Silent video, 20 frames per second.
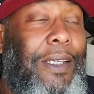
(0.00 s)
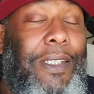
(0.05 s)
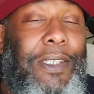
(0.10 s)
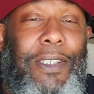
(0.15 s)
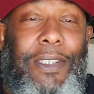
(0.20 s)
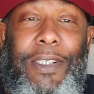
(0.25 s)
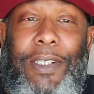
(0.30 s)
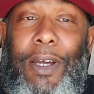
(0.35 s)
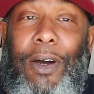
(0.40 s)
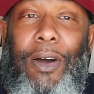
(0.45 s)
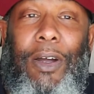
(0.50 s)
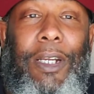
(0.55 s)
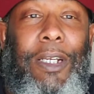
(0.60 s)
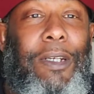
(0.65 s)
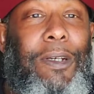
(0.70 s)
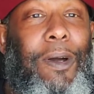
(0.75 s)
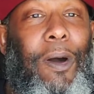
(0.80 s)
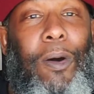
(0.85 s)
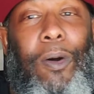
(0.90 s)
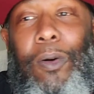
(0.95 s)
snorting
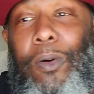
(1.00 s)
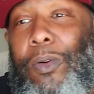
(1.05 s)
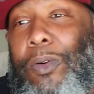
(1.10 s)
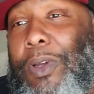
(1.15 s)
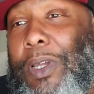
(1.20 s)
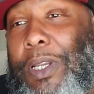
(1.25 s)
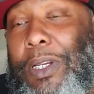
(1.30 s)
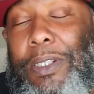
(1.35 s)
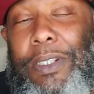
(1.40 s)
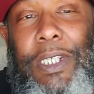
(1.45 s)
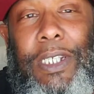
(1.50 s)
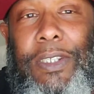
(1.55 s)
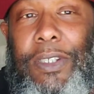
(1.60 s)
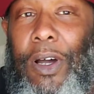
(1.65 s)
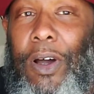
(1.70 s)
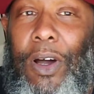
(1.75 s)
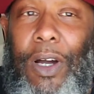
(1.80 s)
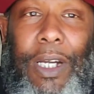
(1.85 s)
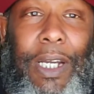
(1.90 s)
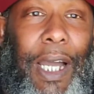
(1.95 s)
coke and just
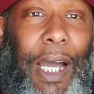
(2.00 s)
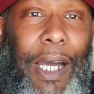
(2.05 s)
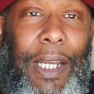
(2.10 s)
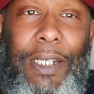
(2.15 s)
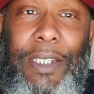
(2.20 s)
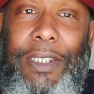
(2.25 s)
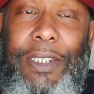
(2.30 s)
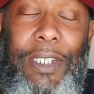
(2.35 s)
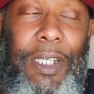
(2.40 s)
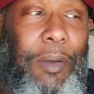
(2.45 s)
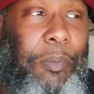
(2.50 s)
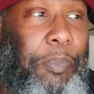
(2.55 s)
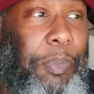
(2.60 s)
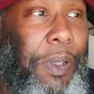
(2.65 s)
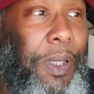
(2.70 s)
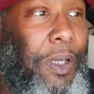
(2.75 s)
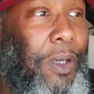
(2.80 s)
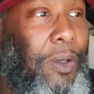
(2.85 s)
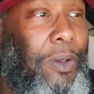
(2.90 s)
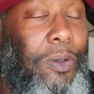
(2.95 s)
all kind of shit,
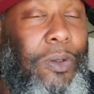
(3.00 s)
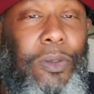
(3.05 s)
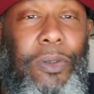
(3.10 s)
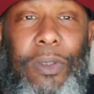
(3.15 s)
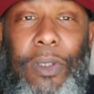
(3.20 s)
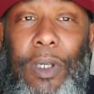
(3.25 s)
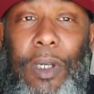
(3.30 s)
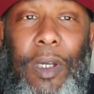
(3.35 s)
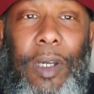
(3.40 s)
pills,